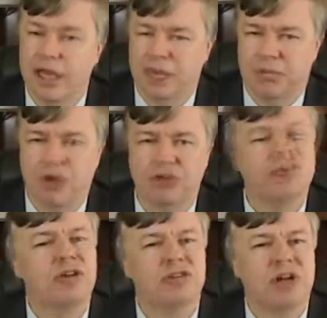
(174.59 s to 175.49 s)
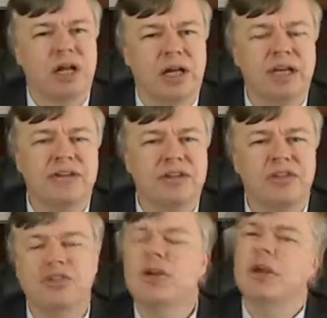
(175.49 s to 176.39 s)
Hank Paulson does not like
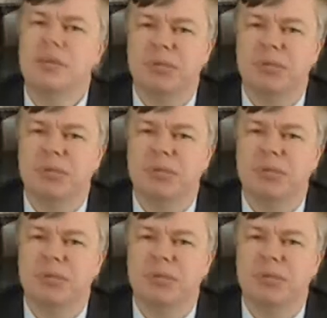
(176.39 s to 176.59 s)
this,